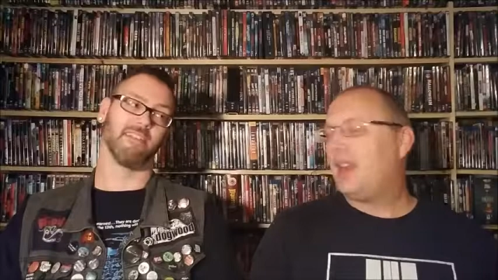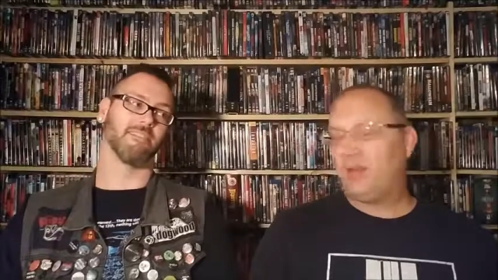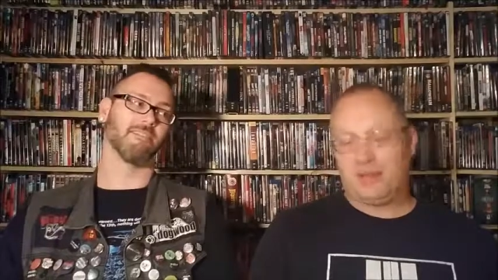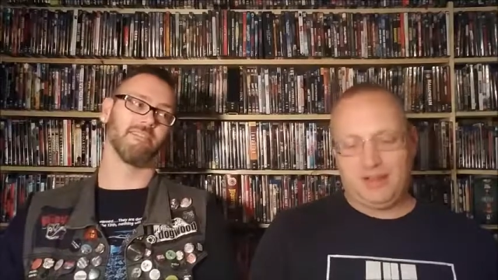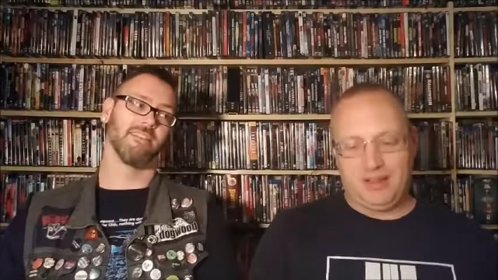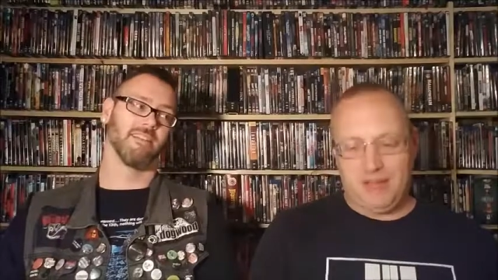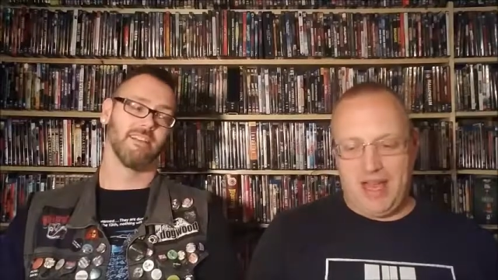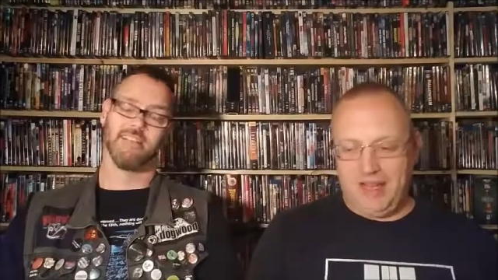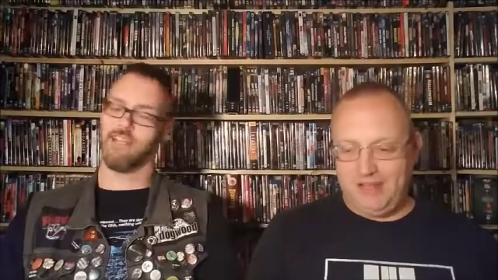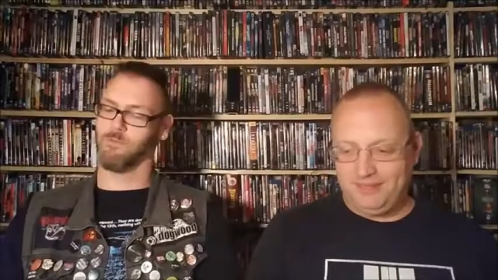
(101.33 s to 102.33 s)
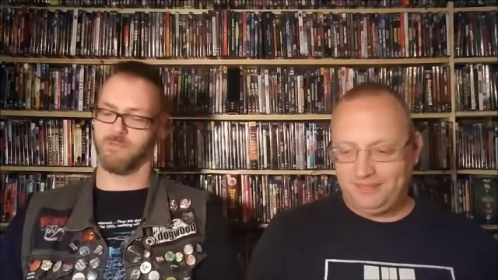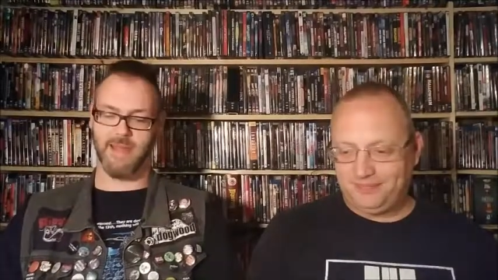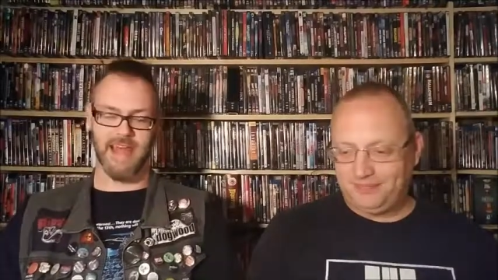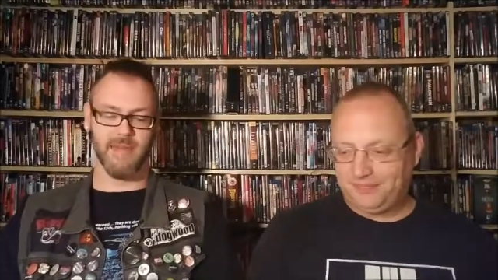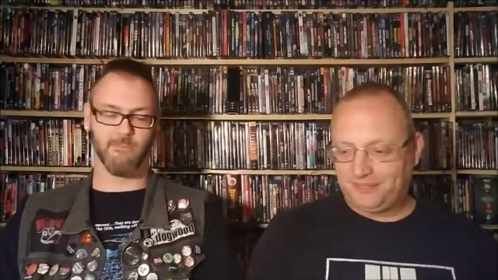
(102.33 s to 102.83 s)
Speaker 1: It was really bad. It was
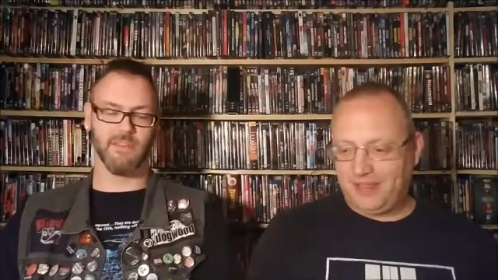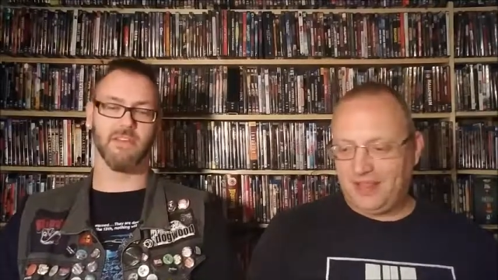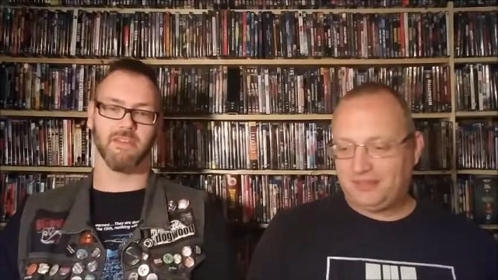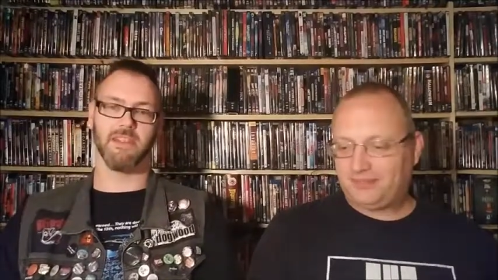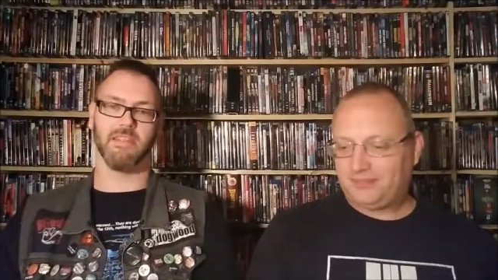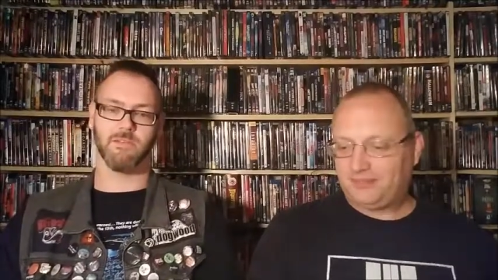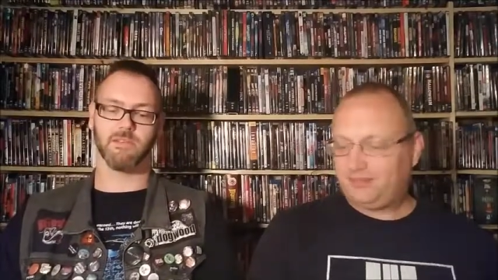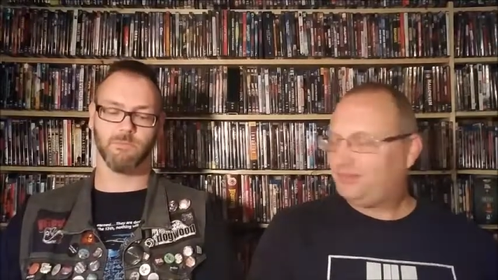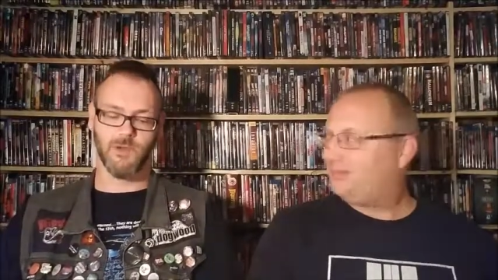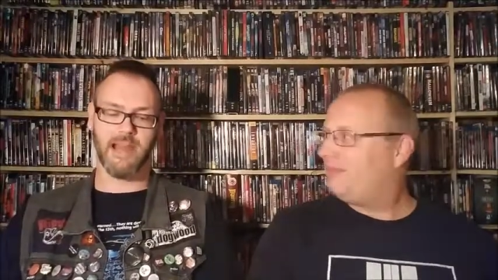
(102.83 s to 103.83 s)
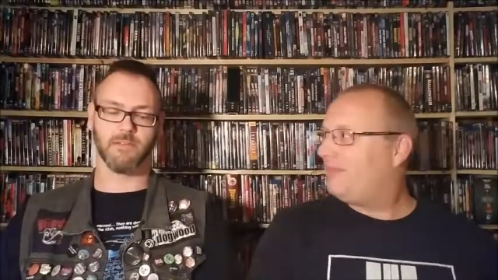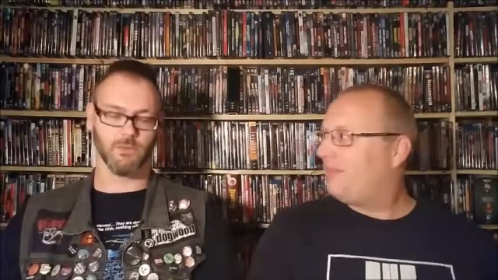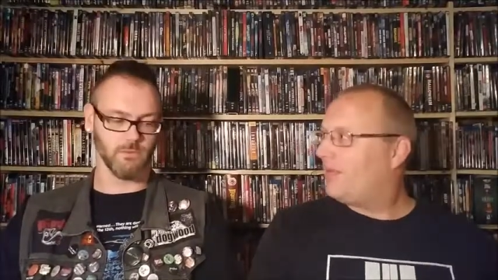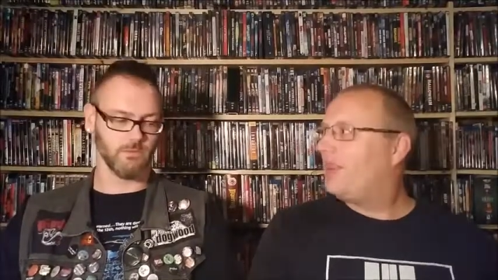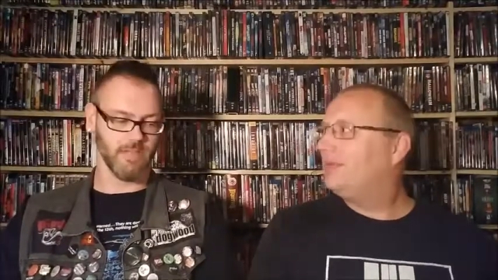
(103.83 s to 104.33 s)
bad. But the, yeah, there's some
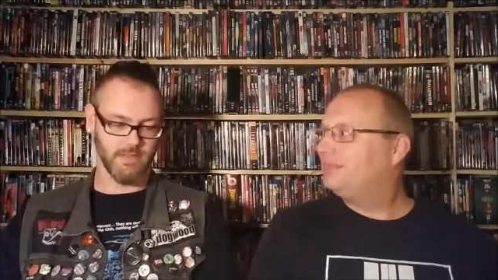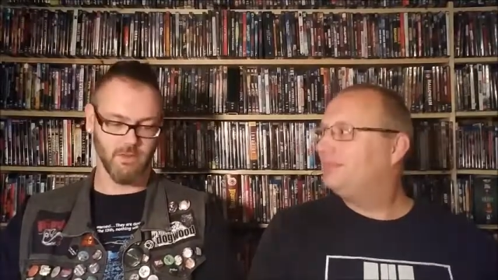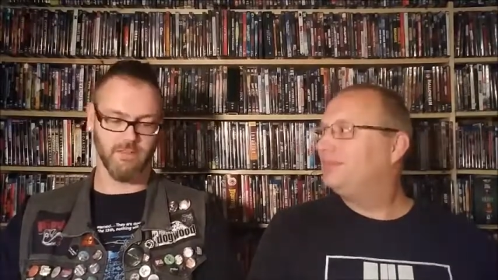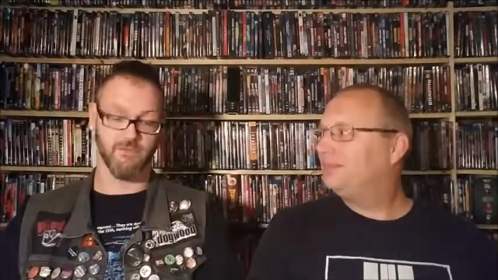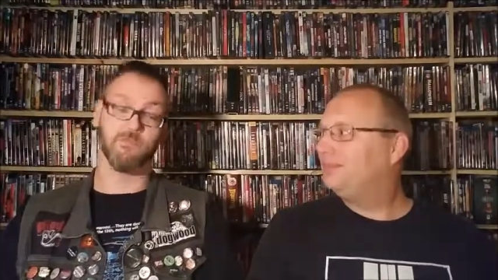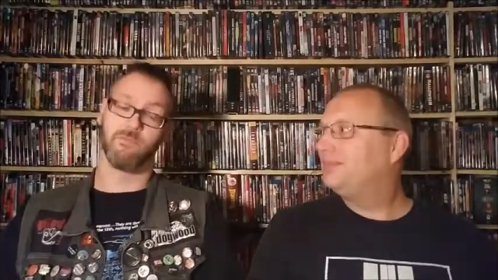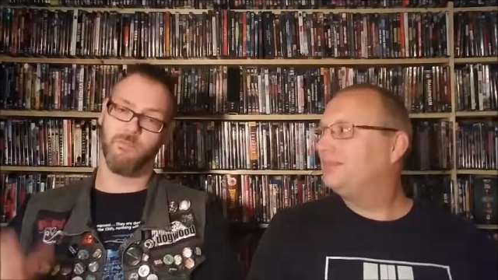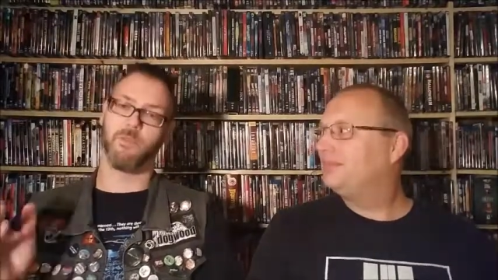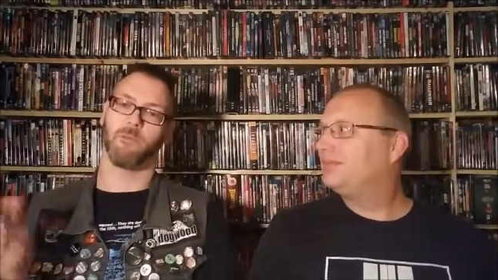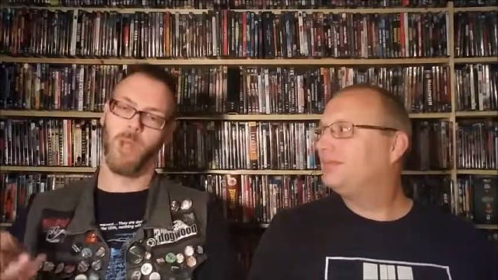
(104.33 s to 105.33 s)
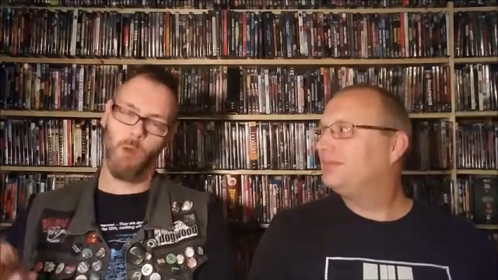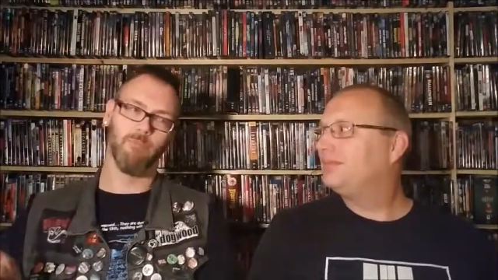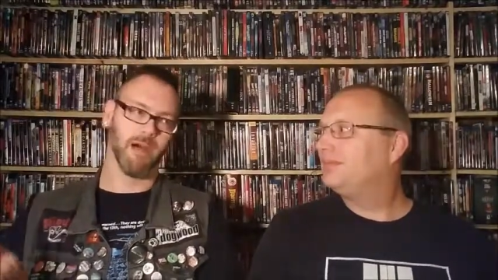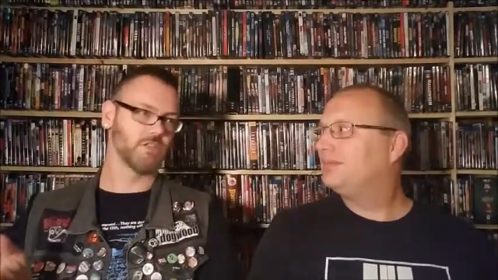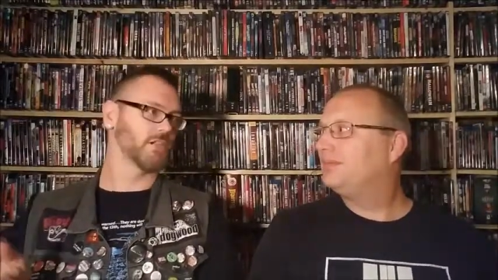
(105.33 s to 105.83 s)
practical that for the low
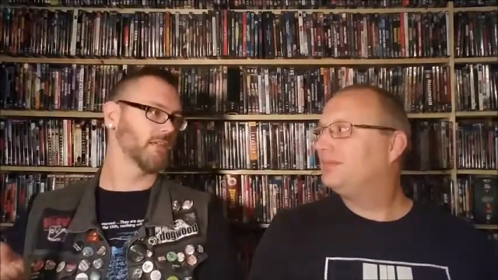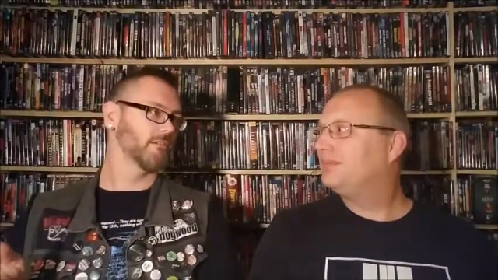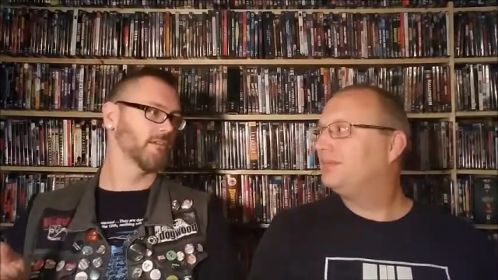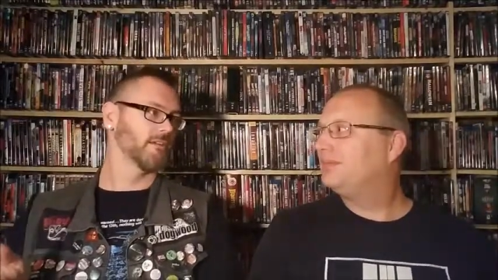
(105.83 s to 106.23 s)
budget.